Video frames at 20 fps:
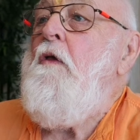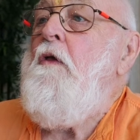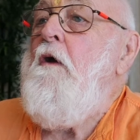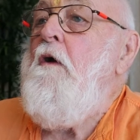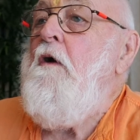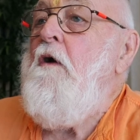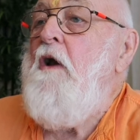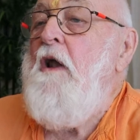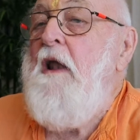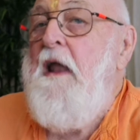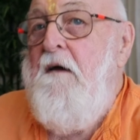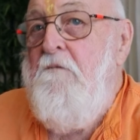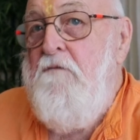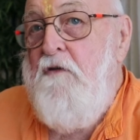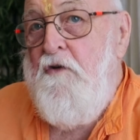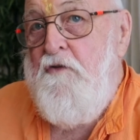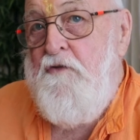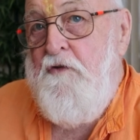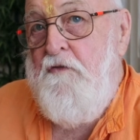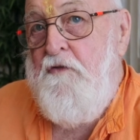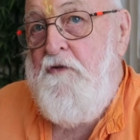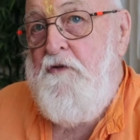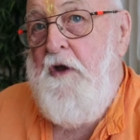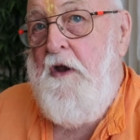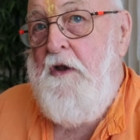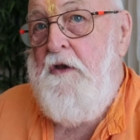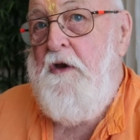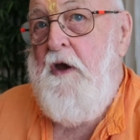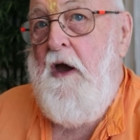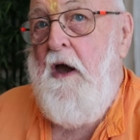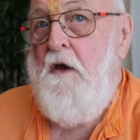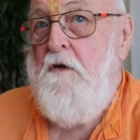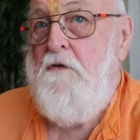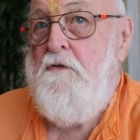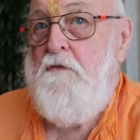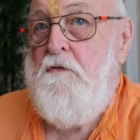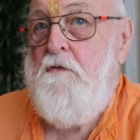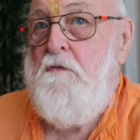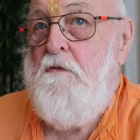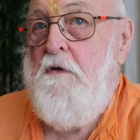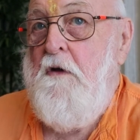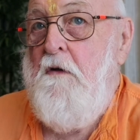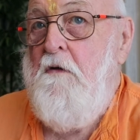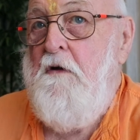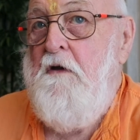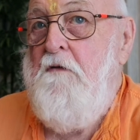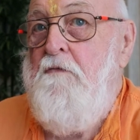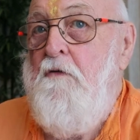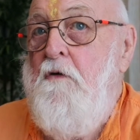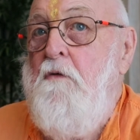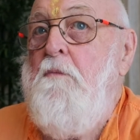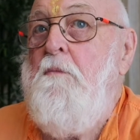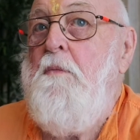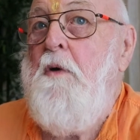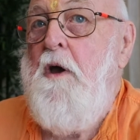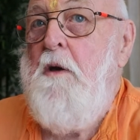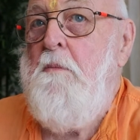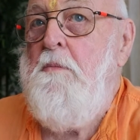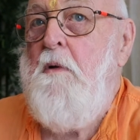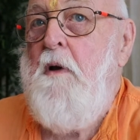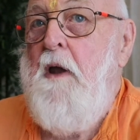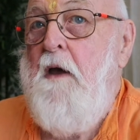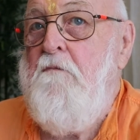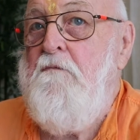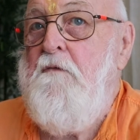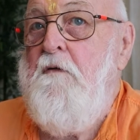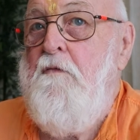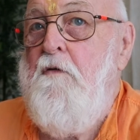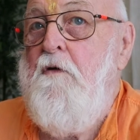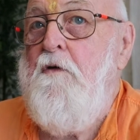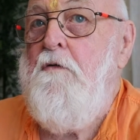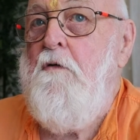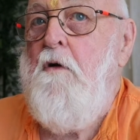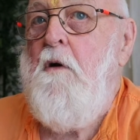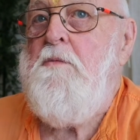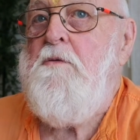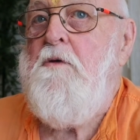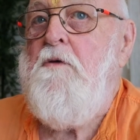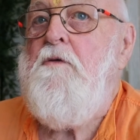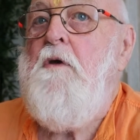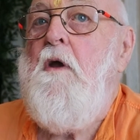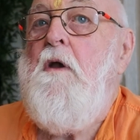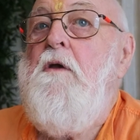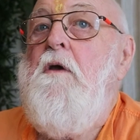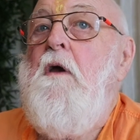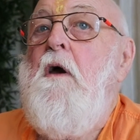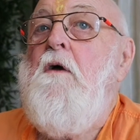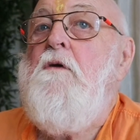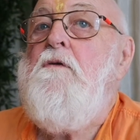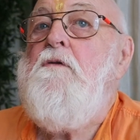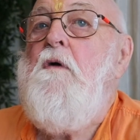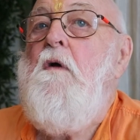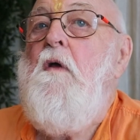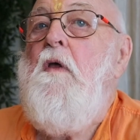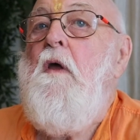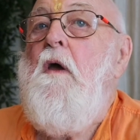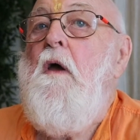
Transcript: there are levels of sannyas. There are different people have different types of sannyas.